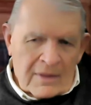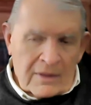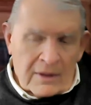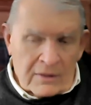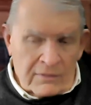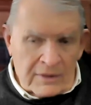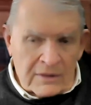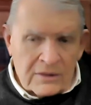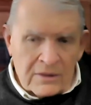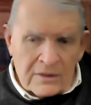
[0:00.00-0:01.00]
The
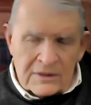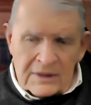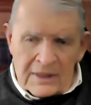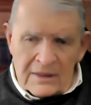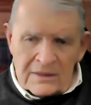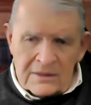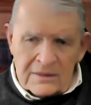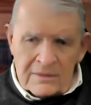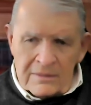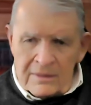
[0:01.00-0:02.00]
conventional sales,
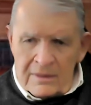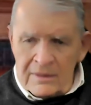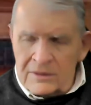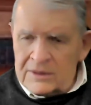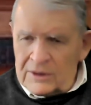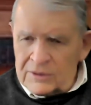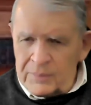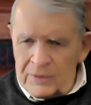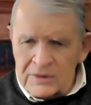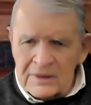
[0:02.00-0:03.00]
the
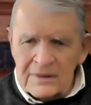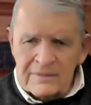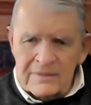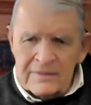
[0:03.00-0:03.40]
salesperson,